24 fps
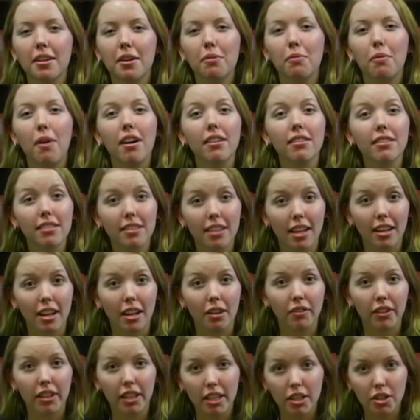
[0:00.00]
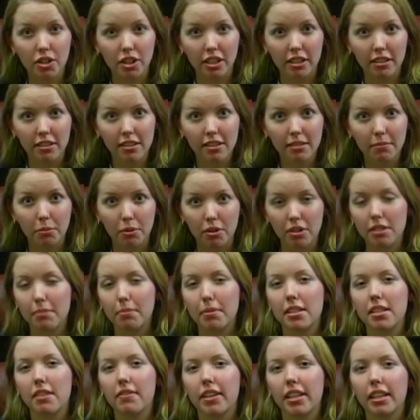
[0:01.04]
while studying religions, more
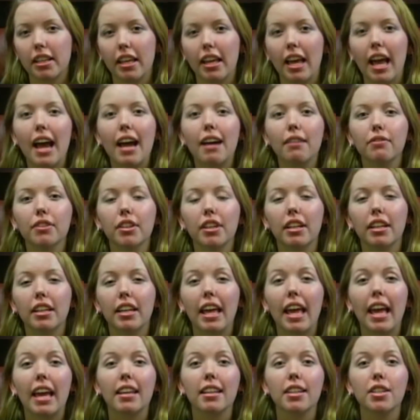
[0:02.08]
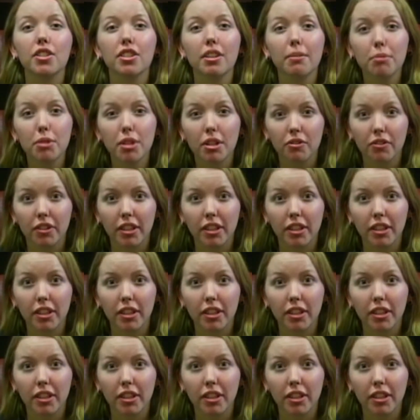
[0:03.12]
specifically African and Egyptian